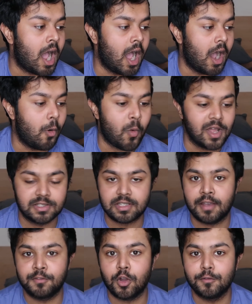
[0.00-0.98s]

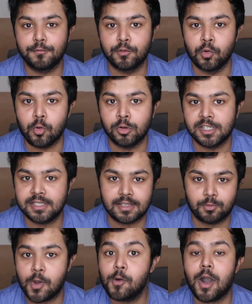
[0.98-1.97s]
once I've gone through all
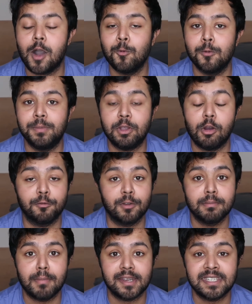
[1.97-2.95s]
this as well, I will be
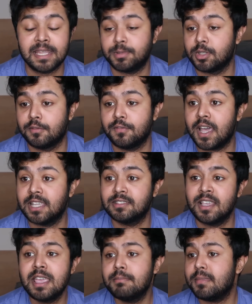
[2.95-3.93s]
offering my tips and
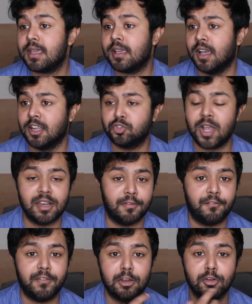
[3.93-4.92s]
advice,
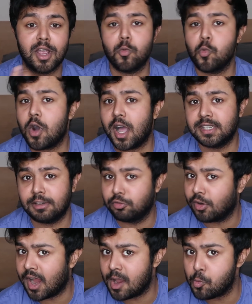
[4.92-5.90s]
trying to figure out what I
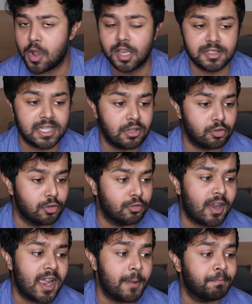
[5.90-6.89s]
did right, what I didn't
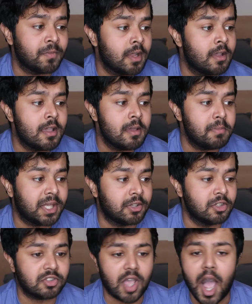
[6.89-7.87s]
do right,
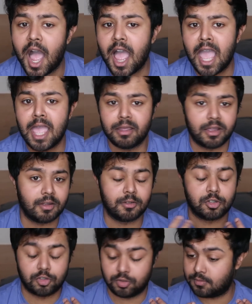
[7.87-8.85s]
because I
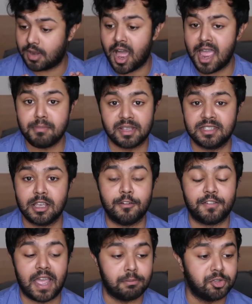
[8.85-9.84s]

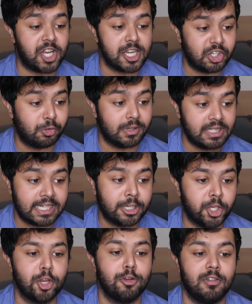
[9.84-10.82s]
myself am genuinely
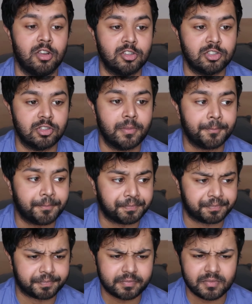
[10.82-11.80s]
curious,
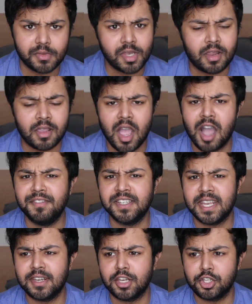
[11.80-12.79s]

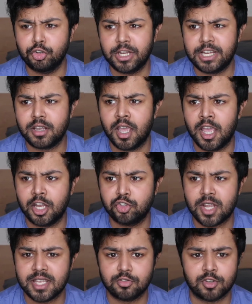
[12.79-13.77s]
other than the degree
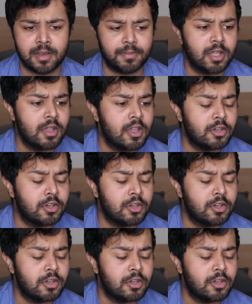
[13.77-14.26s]
transcript,